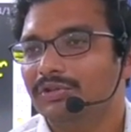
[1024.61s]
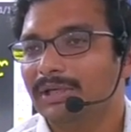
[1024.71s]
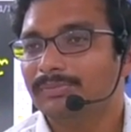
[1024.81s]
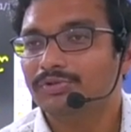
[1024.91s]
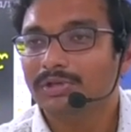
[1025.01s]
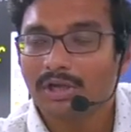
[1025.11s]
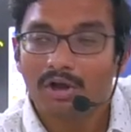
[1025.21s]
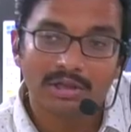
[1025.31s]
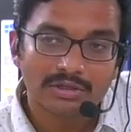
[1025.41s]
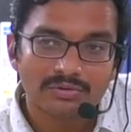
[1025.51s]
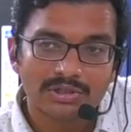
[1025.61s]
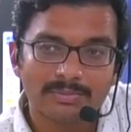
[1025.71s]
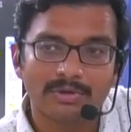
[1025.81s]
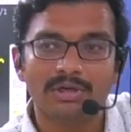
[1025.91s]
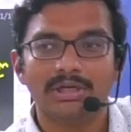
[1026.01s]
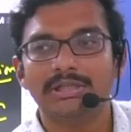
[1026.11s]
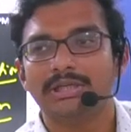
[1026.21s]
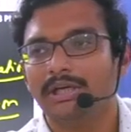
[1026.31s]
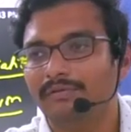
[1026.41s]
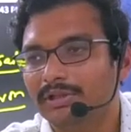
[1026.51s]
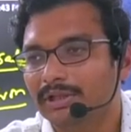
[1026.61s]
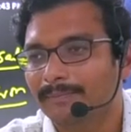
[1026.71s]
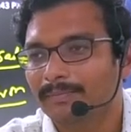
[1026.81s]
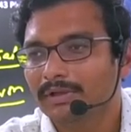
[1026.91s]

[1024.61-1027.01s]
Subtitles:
Some student, all the students may not understand everything.